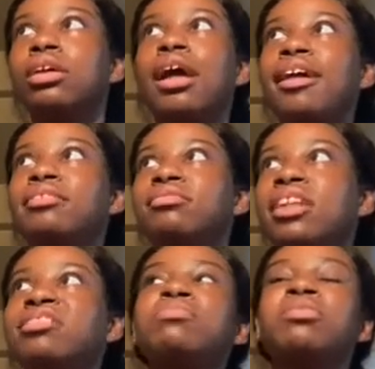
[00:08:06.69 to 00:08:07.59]
And
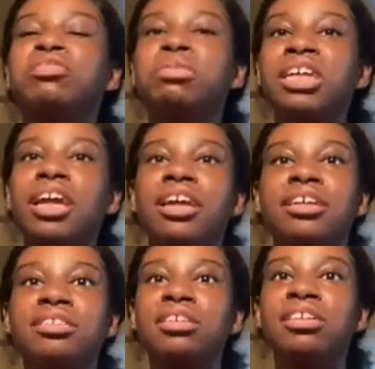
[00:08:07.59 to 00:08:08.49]
that's supposed to be it.
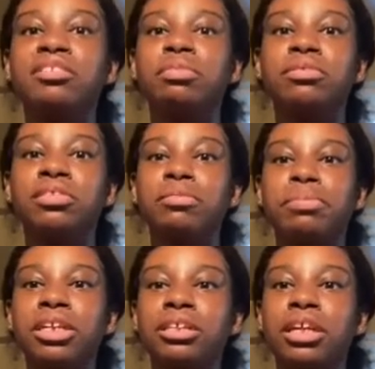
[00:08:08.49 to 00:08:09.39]
It's not supposed to
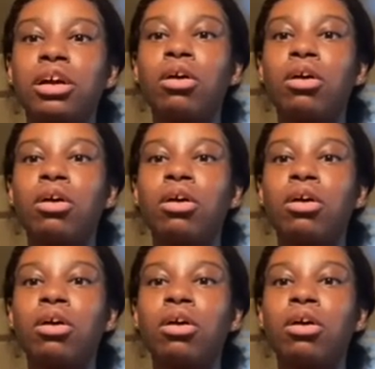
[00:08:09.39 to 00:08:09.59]
be like,